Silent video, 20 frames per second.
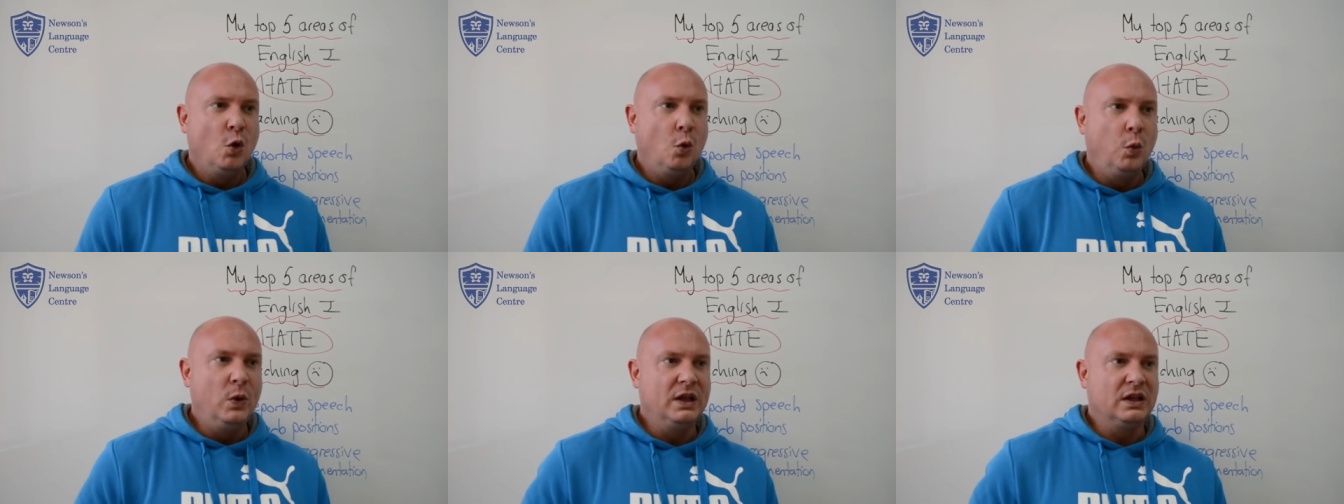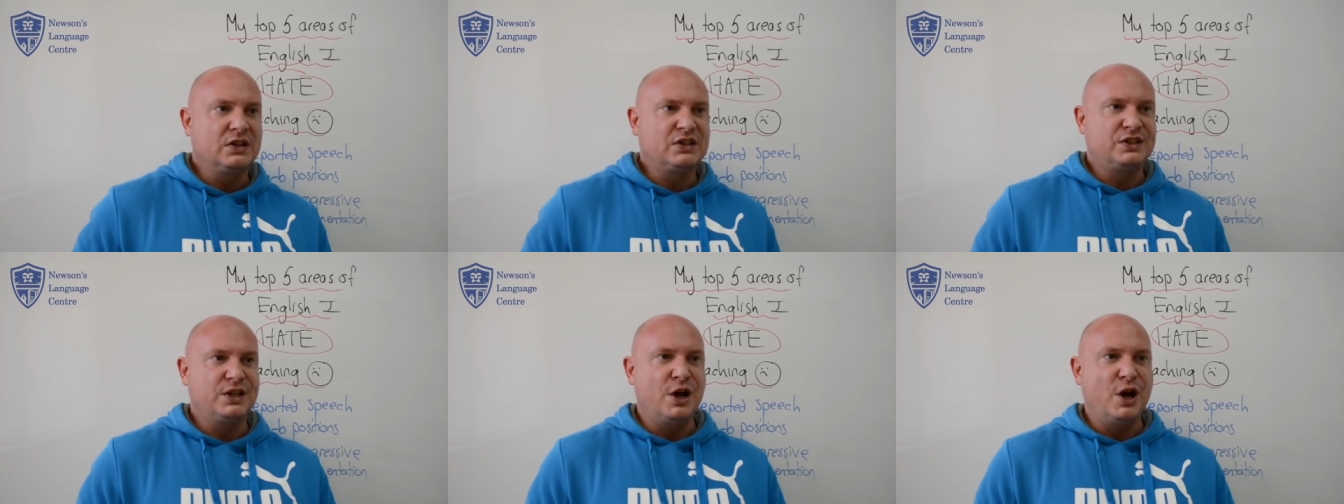
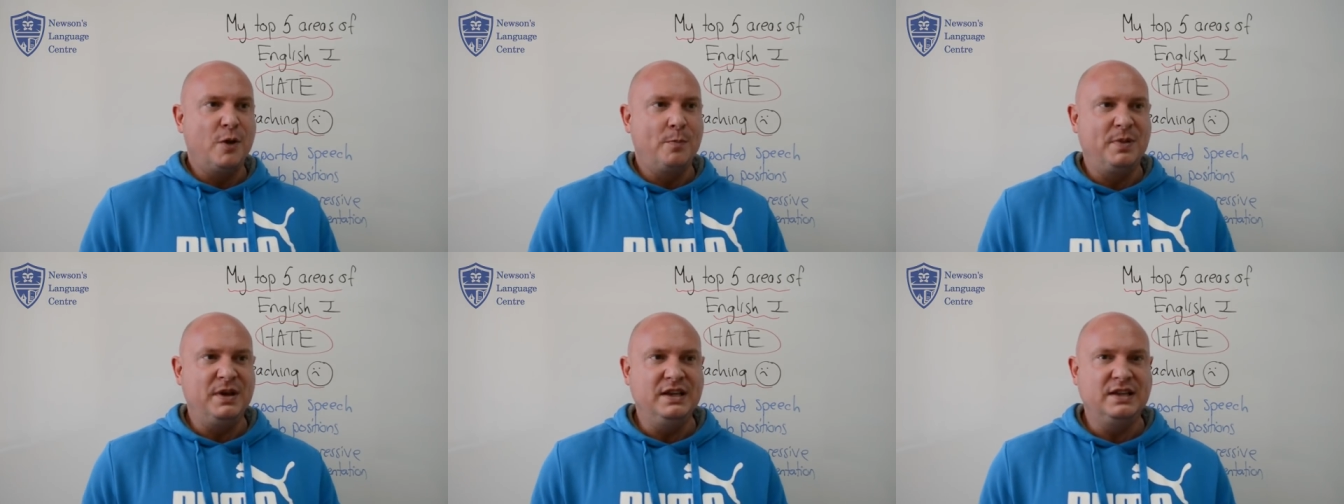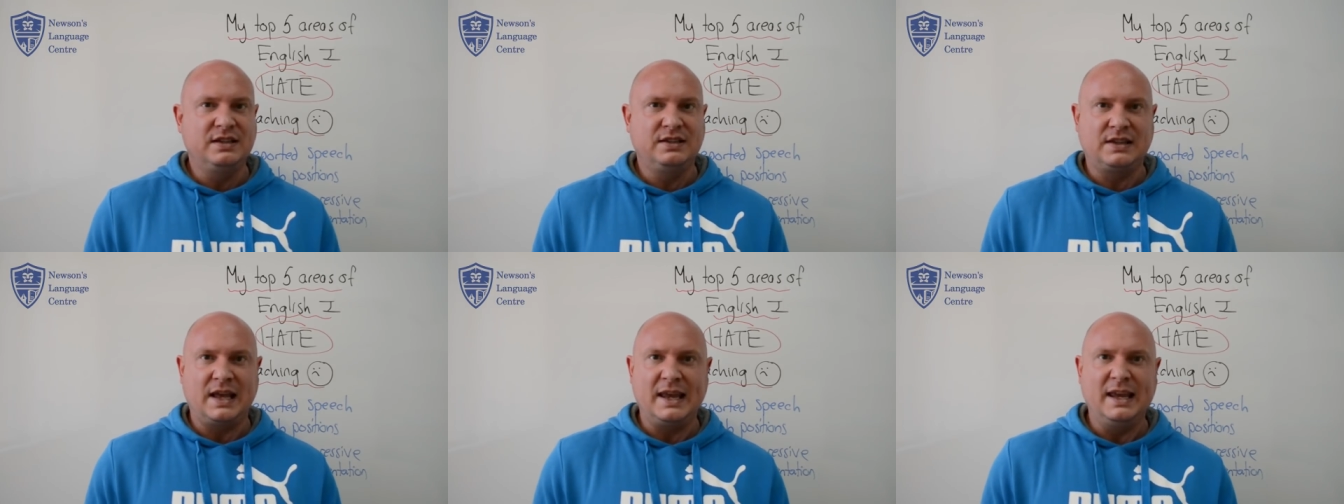will sir be
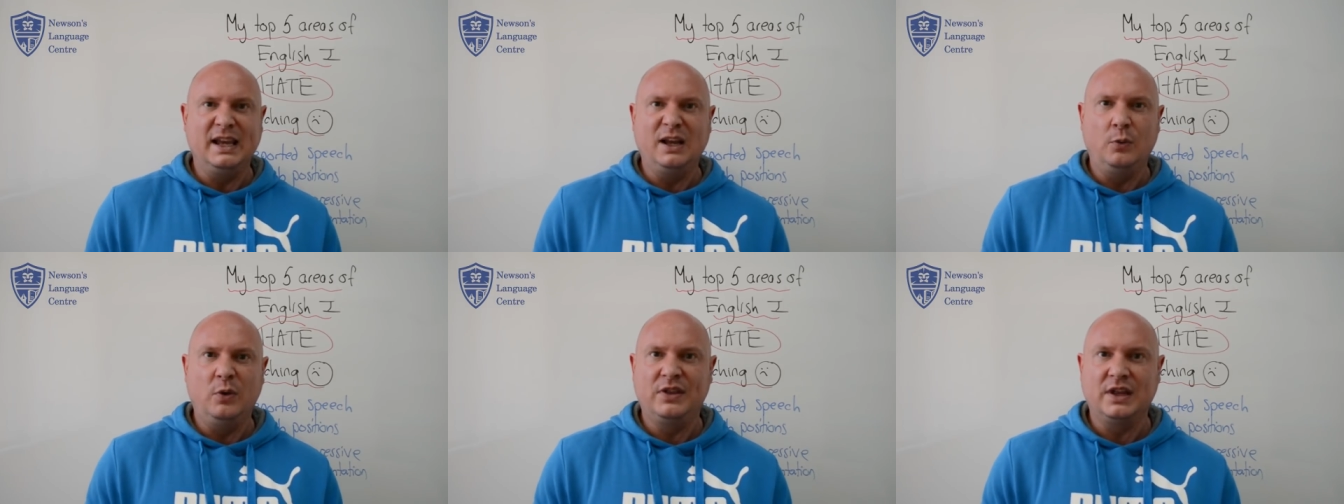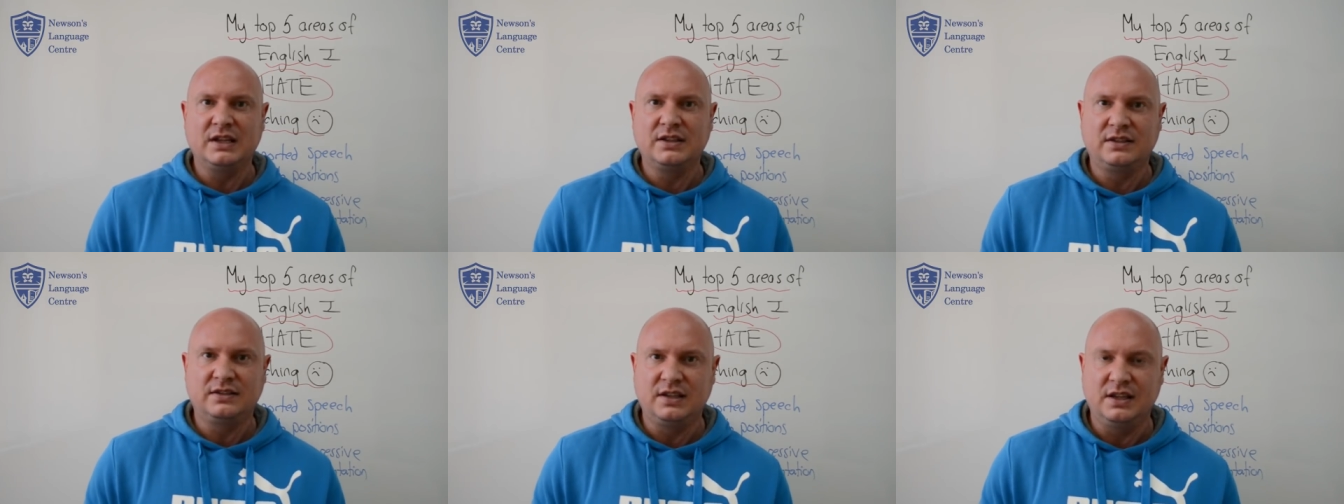staying with
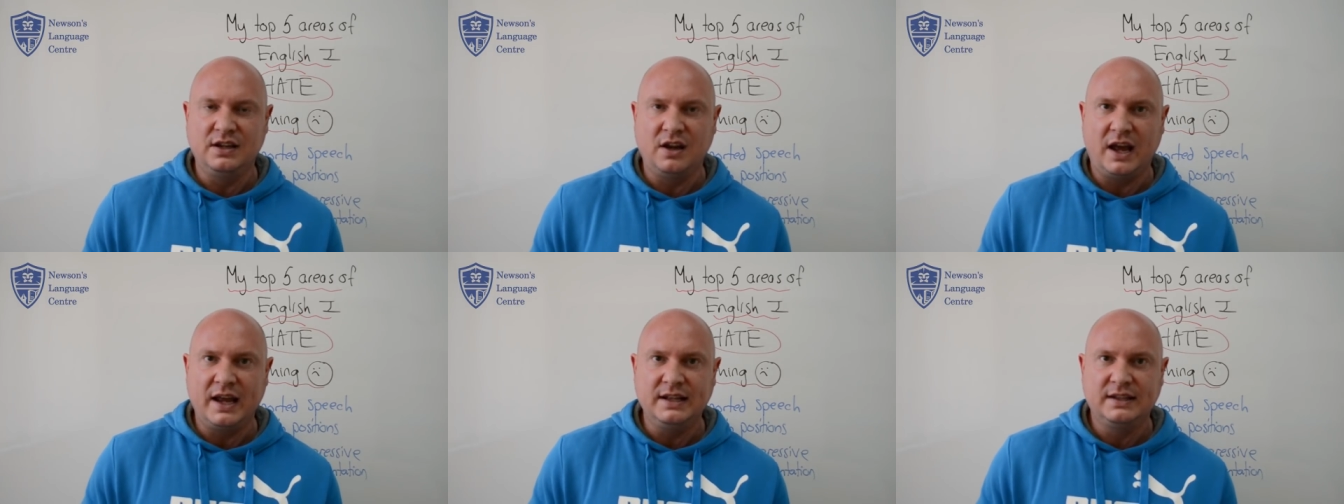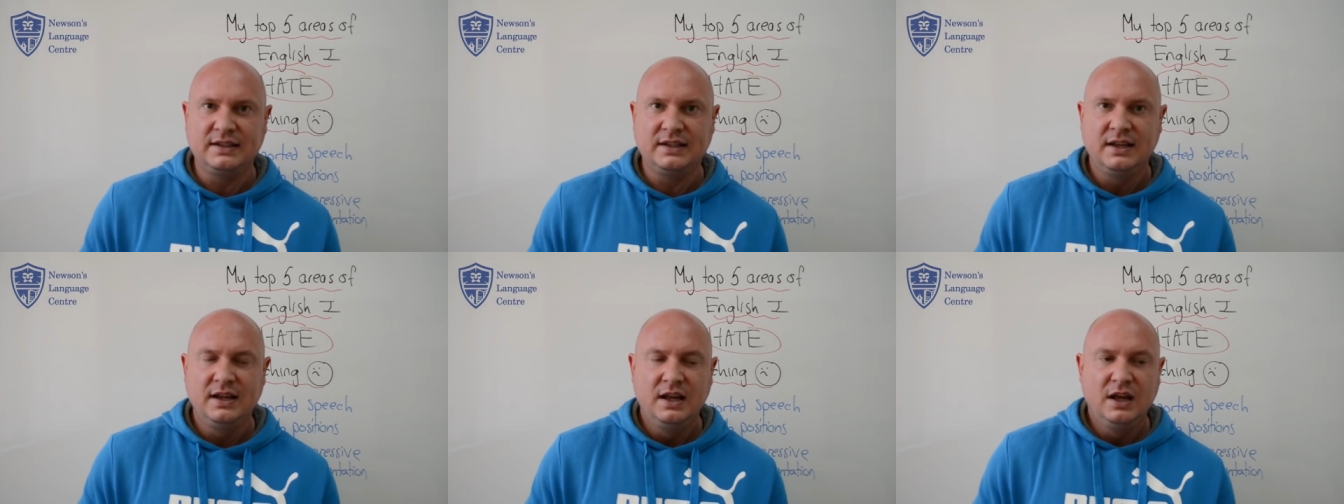us
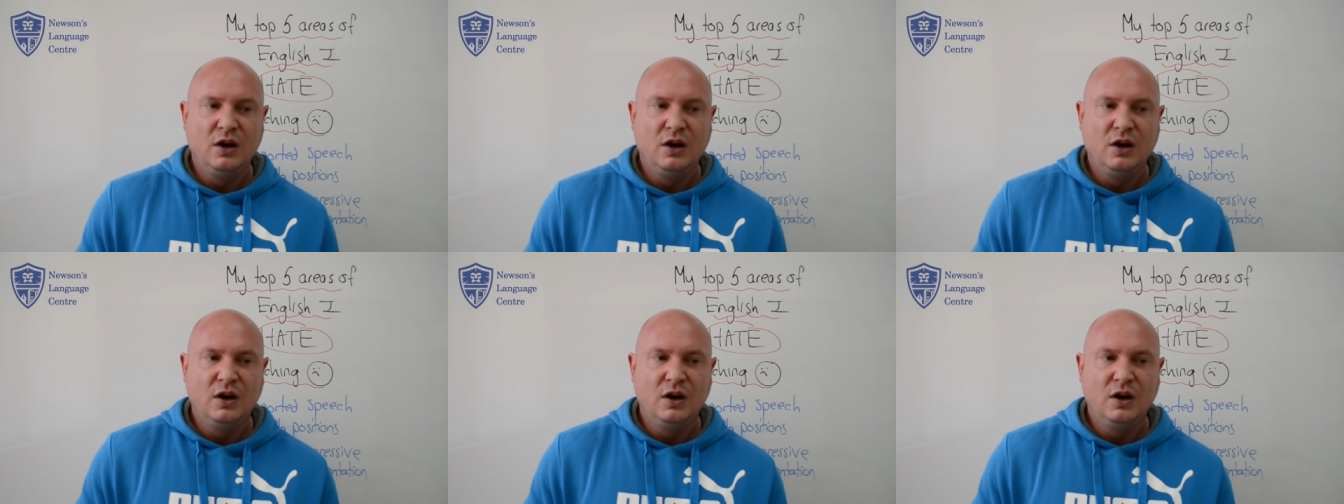tonight?